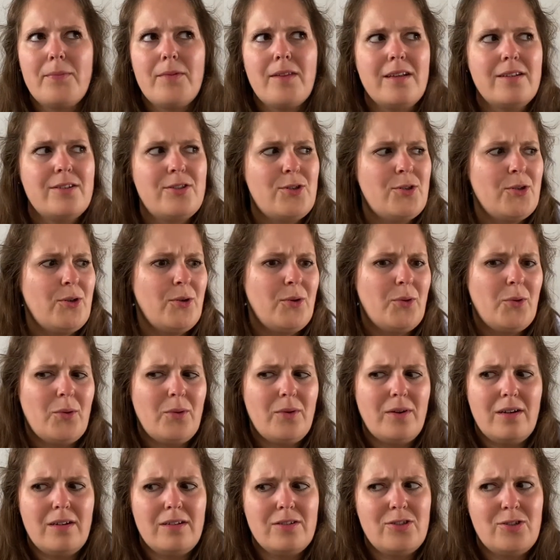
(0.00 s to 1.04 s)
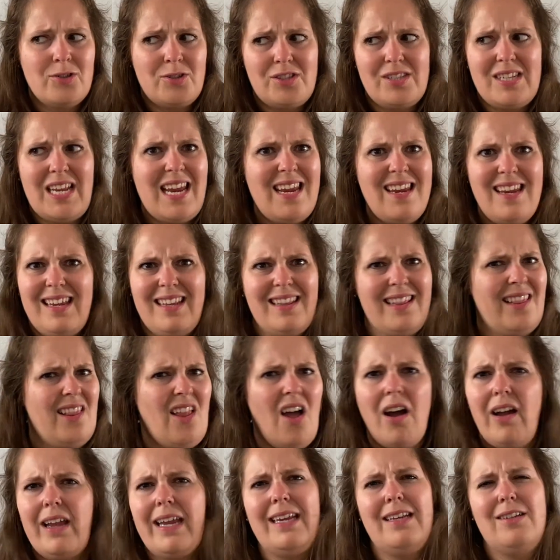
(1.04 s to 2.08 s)
to stay in
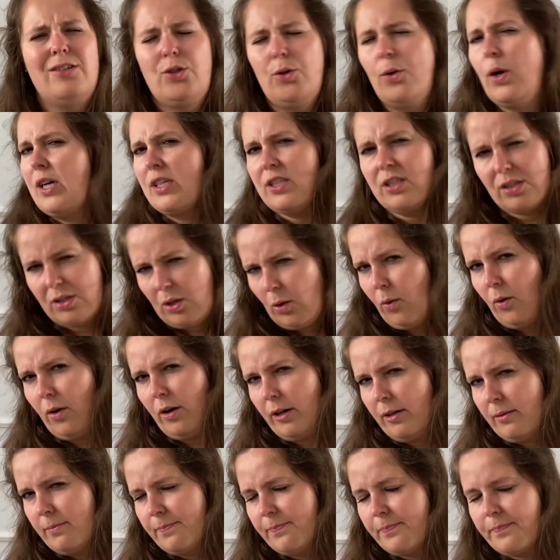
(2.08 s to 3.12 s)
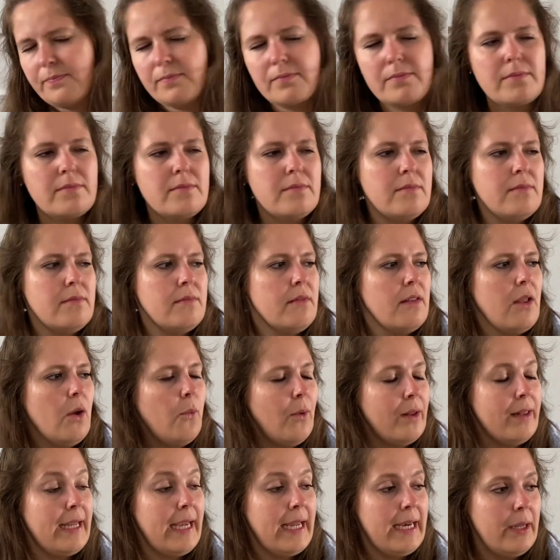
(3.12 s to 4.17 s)
line to a store.
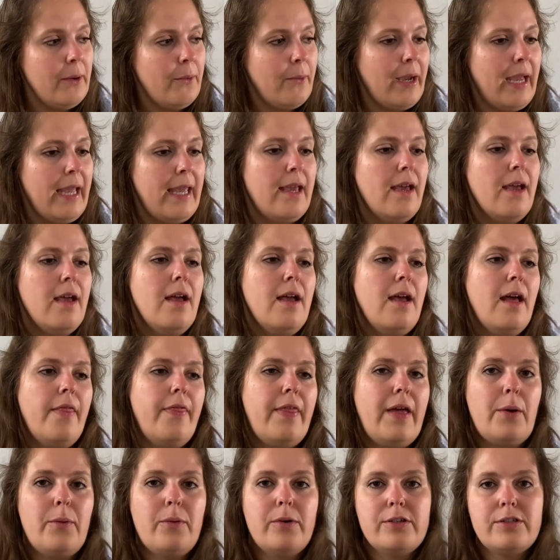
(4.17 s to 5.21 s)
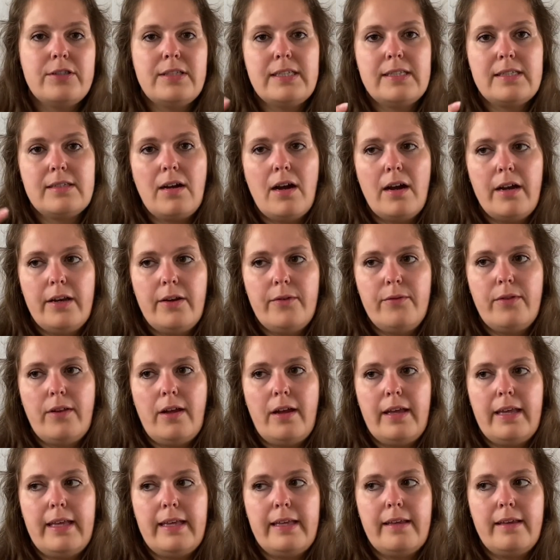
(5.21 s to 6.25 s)
Well, anyway, there was this kind of
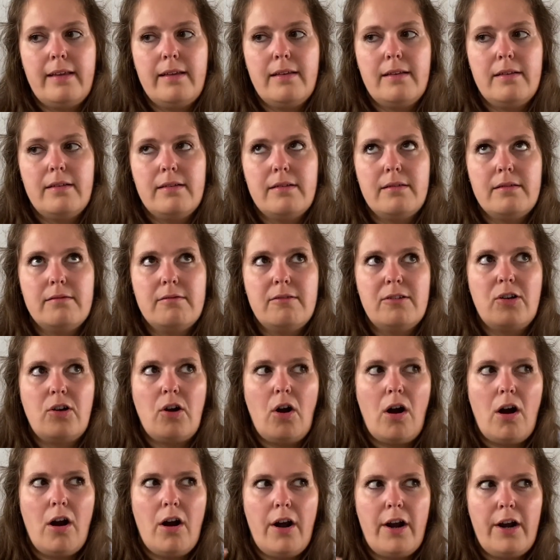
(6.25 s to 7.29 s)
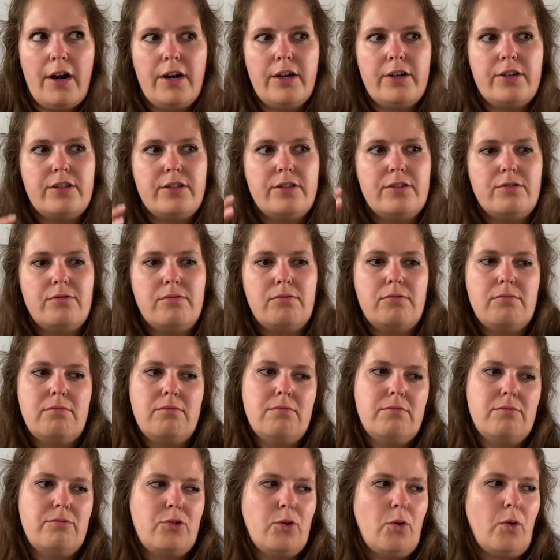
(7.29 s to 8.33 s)
like guard,
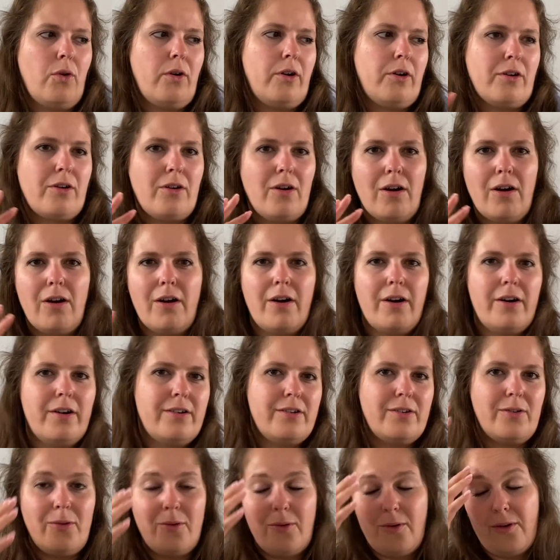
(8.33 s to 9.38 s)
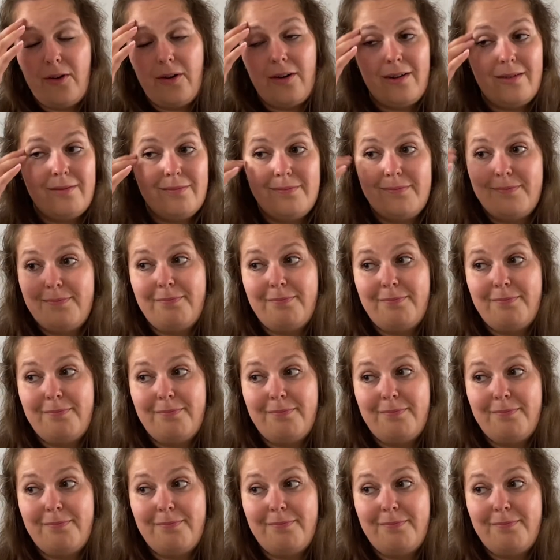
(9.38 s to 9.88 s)
door guard or